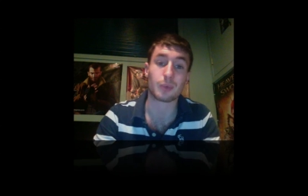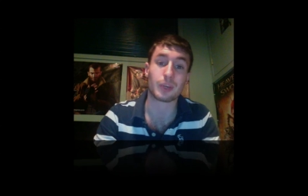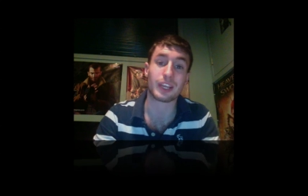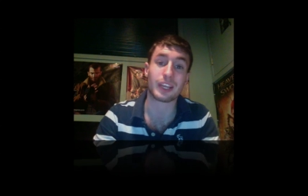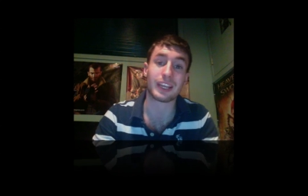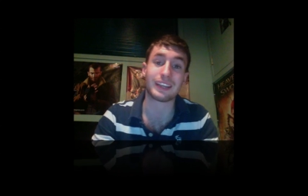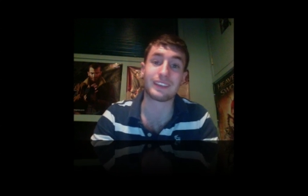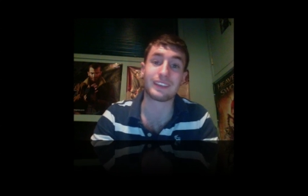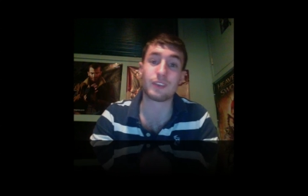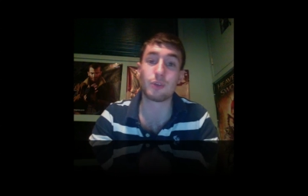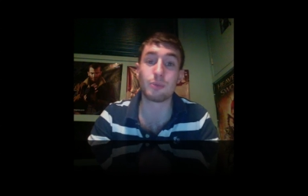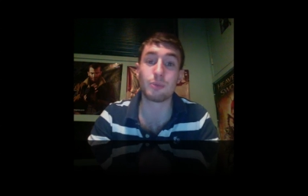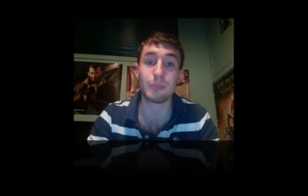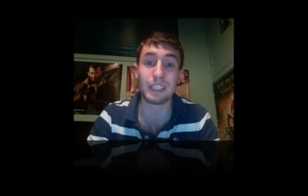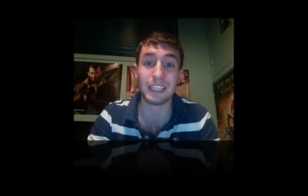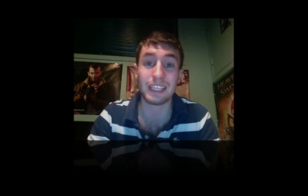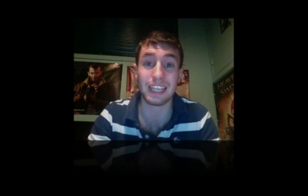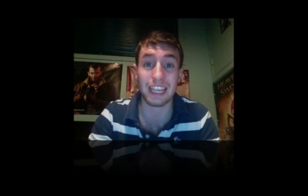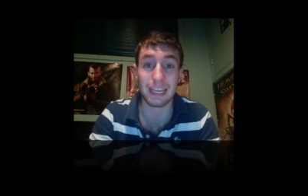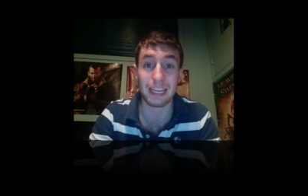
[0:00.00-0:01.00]
We're getting too
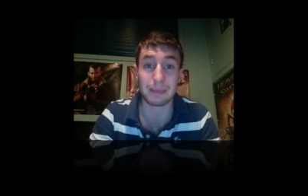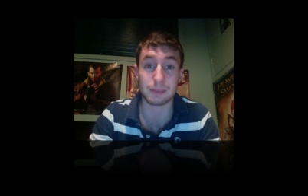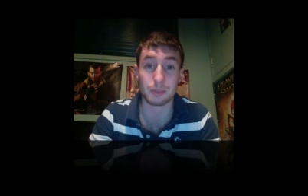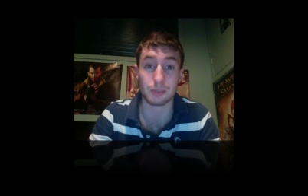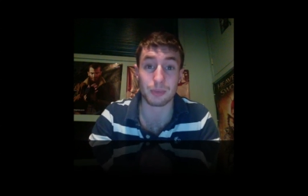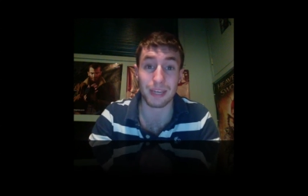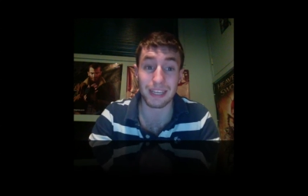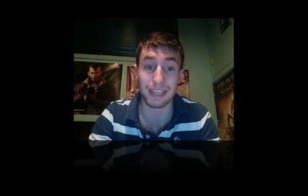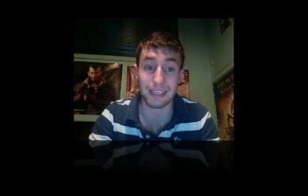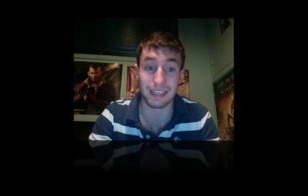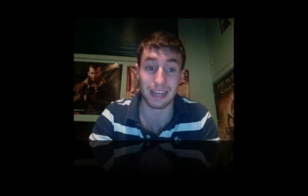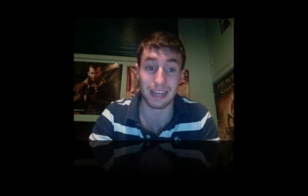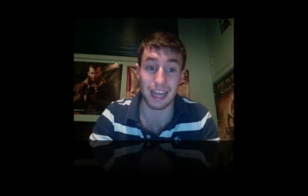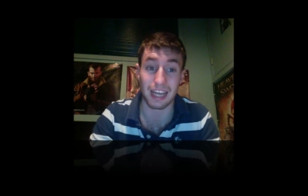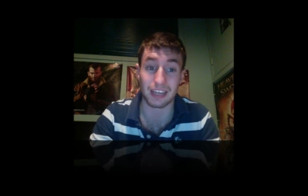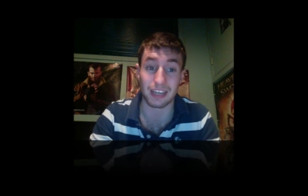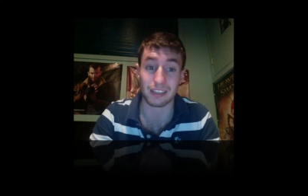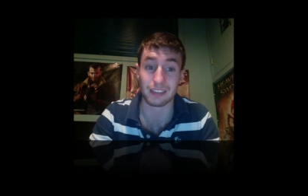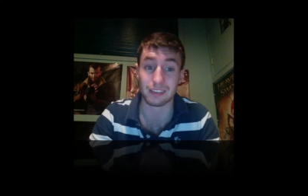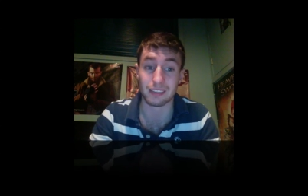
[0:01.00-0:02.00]
many games rated
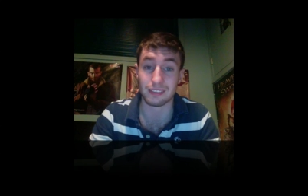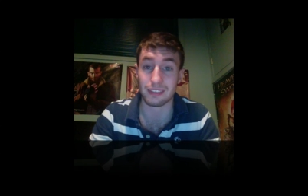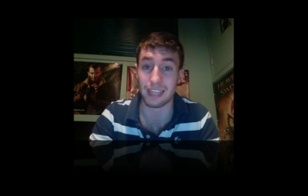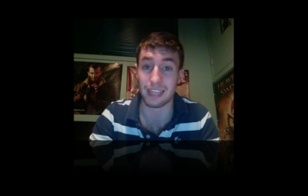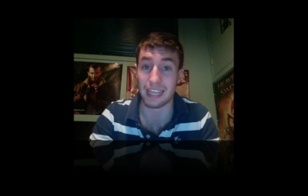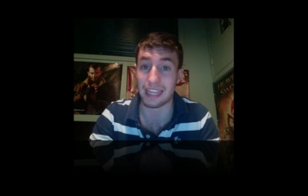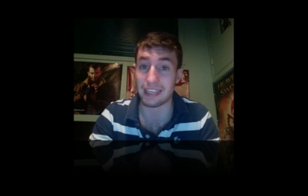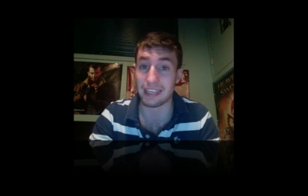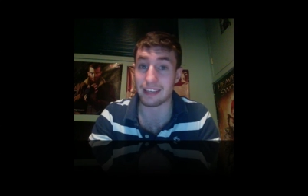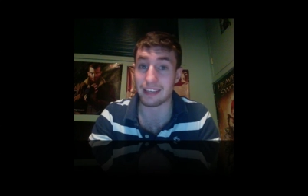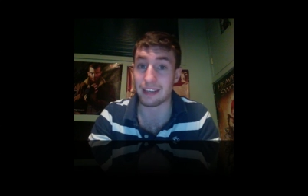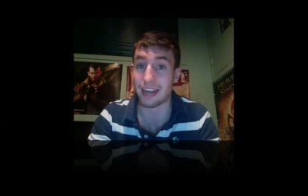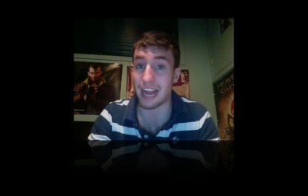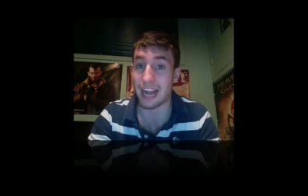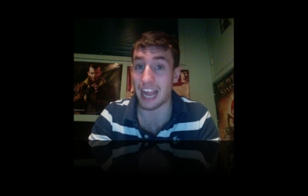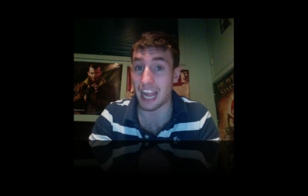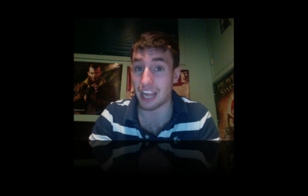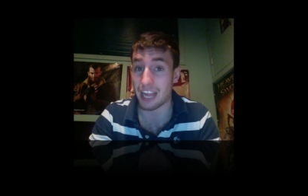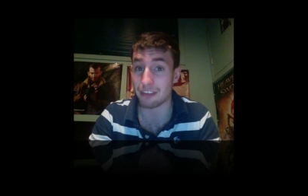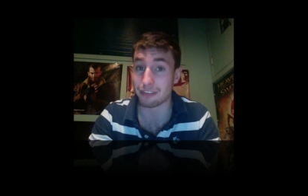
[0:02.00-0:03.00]
at a
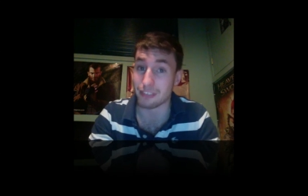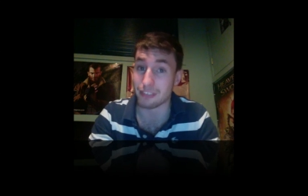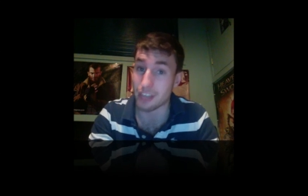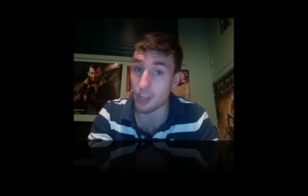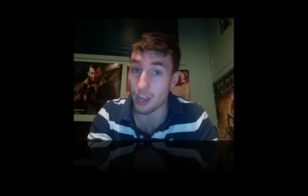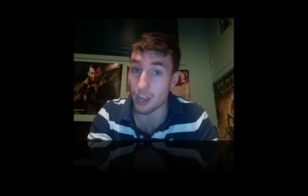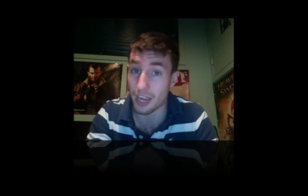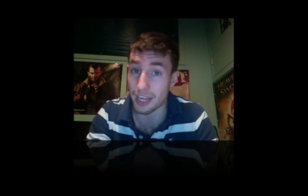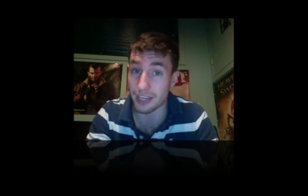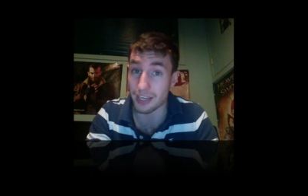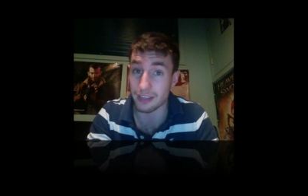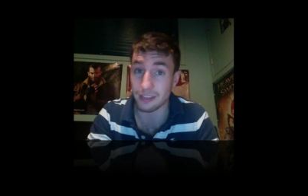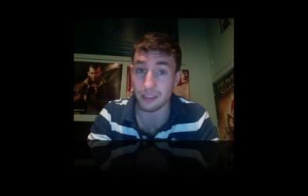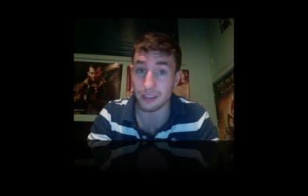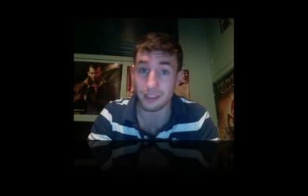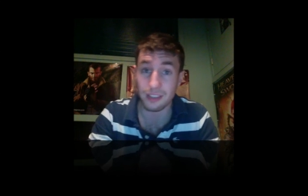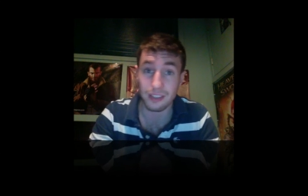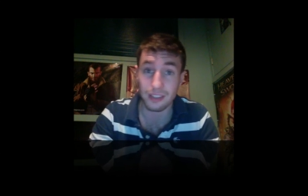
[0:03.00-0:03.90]
8.5, 9.